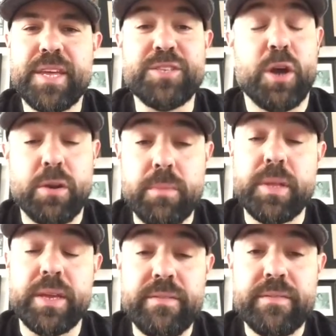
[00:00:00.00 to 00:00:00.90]
It's hard to
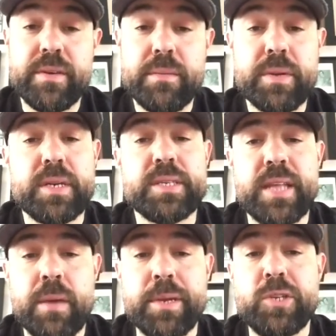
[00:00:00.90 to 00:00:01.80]
believe, but it has
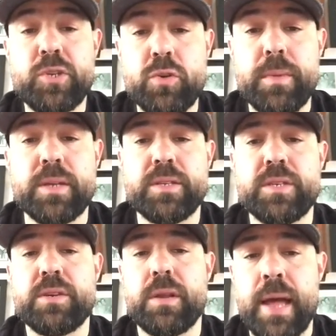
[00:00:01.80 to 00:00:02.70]
now been 2 months
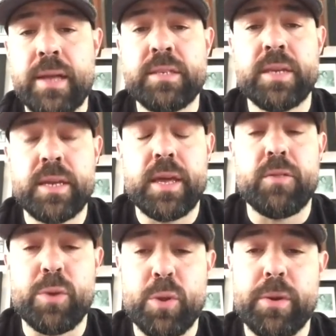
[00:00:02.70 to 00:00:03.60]
since our last day
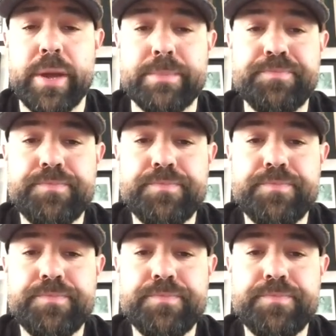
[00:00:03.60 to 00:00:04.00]
together at Laurier.